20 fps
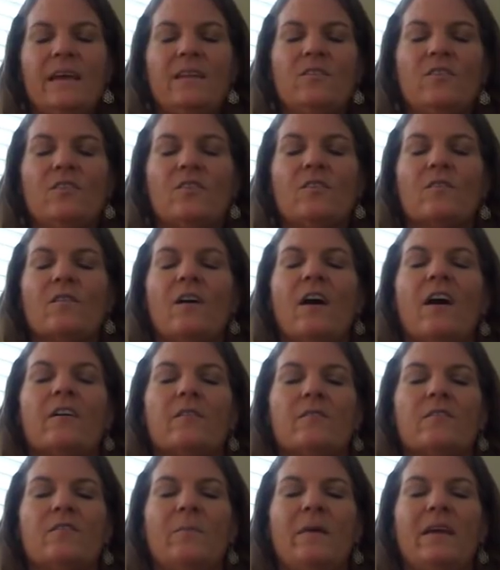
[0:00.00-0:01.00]
into your
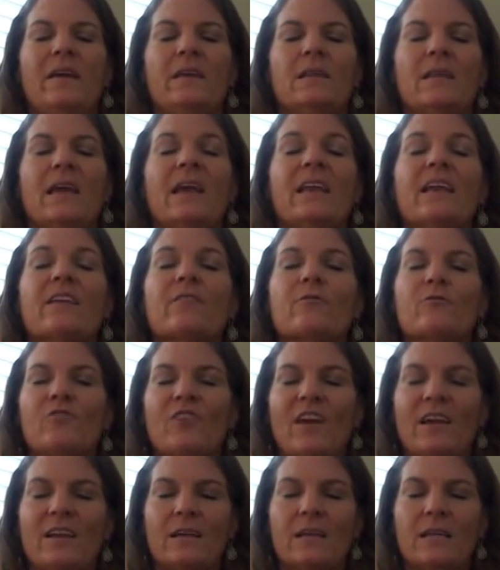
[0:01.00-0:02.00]
heart space and
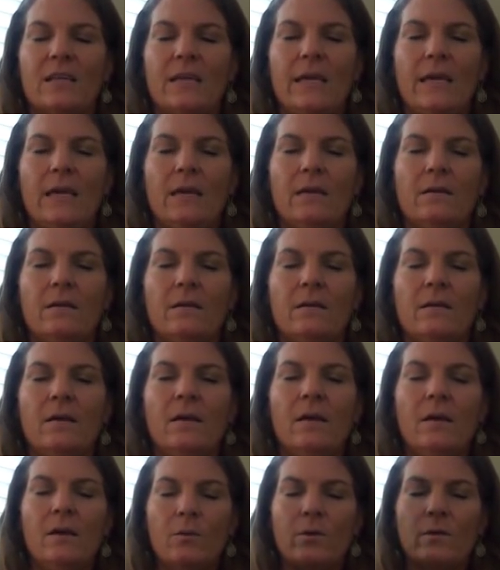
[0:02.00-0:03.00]
energetically,
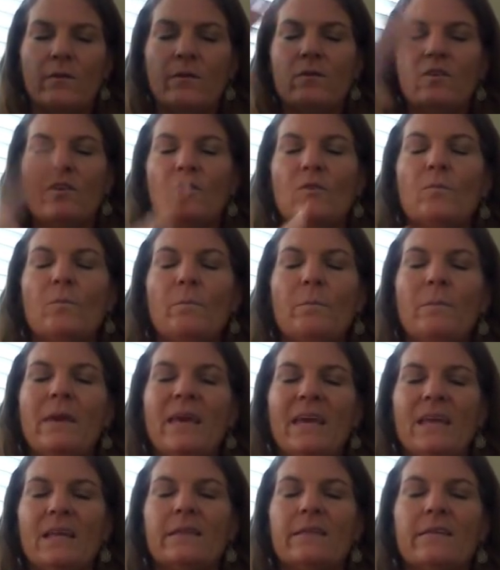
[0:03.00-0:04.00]
where the two
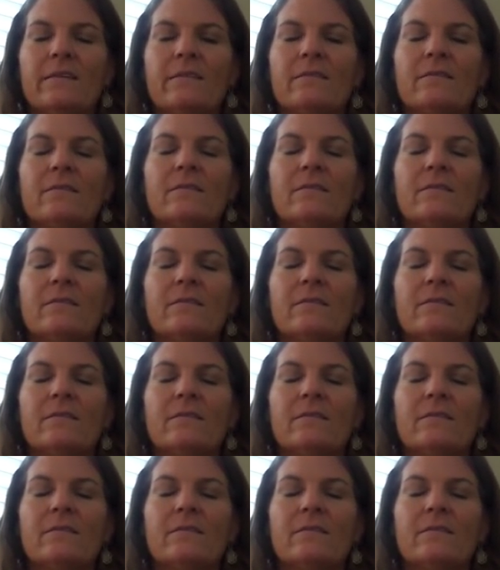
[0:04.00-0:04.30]
meet